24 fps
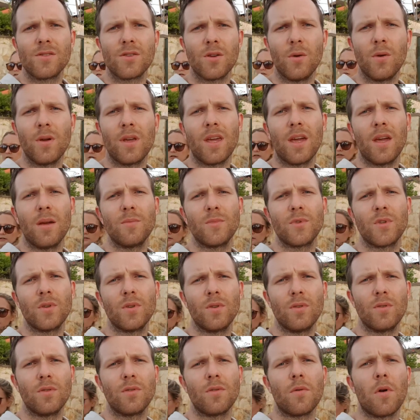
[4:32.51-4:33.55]
So we came
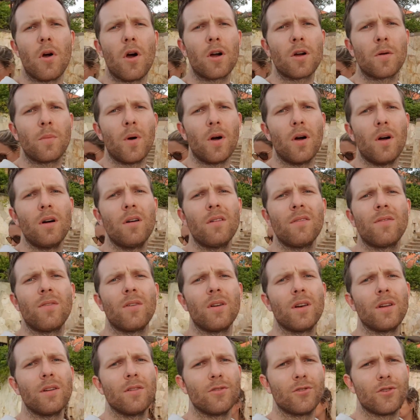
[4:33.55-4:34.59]
to the rock bar
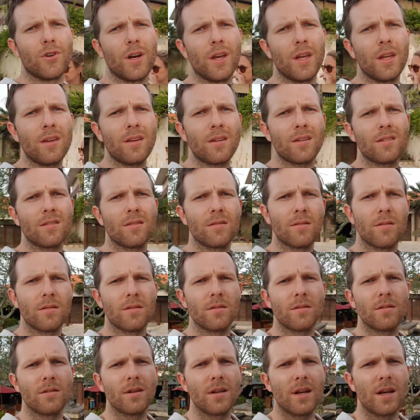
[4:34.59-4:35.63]
for a little drink.
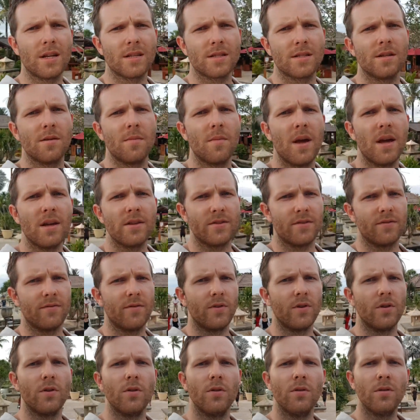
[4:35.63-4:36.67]
It has an amazing
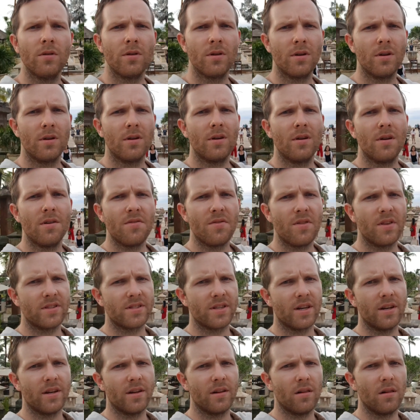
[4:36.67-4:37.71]
view.
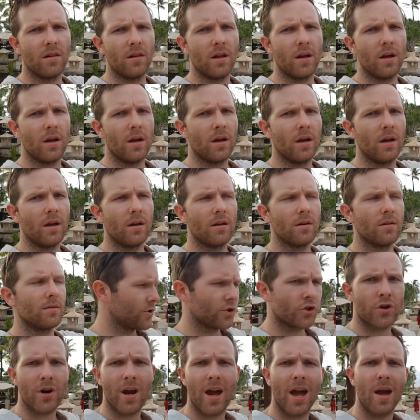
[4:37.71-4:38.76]
There's a little uh,
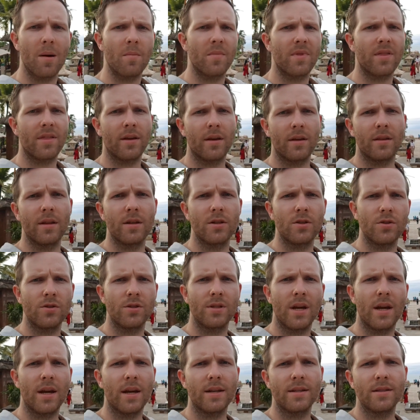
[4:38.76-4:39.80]
tram thing that you
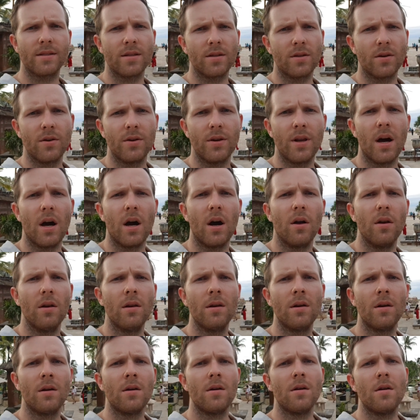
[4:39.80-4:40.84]
take to go down,
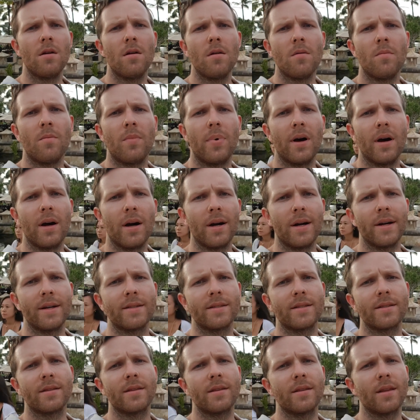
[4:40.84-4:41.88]
but
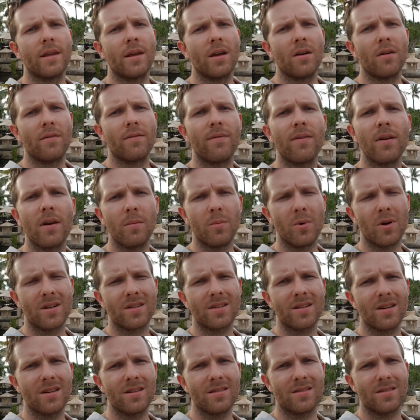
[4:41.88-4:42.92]
they are fully
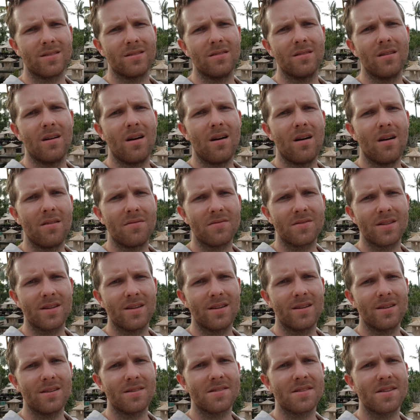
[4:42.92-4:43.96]
booked until
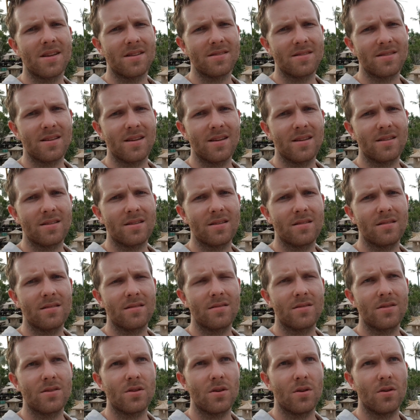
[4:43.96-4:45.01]
after sunset
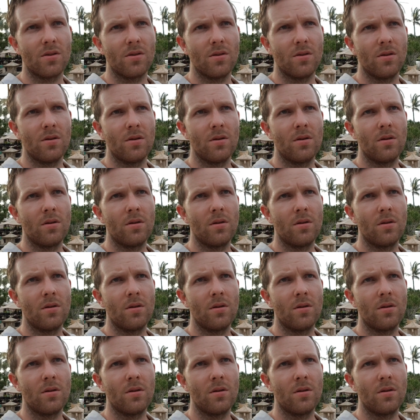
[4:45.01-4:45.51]
so